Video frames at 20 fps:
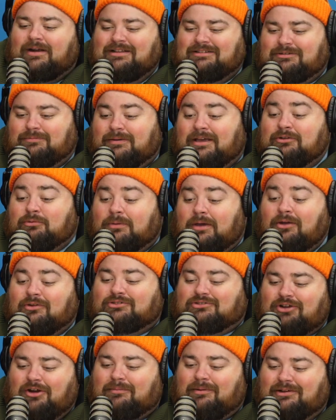is because we go to
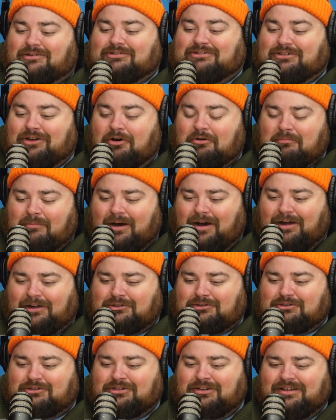Starbucks so
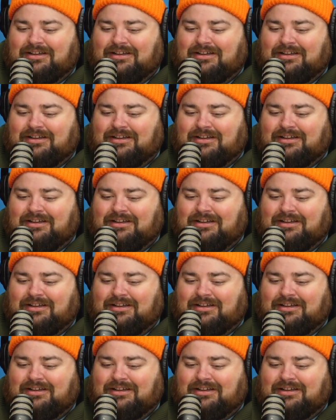much.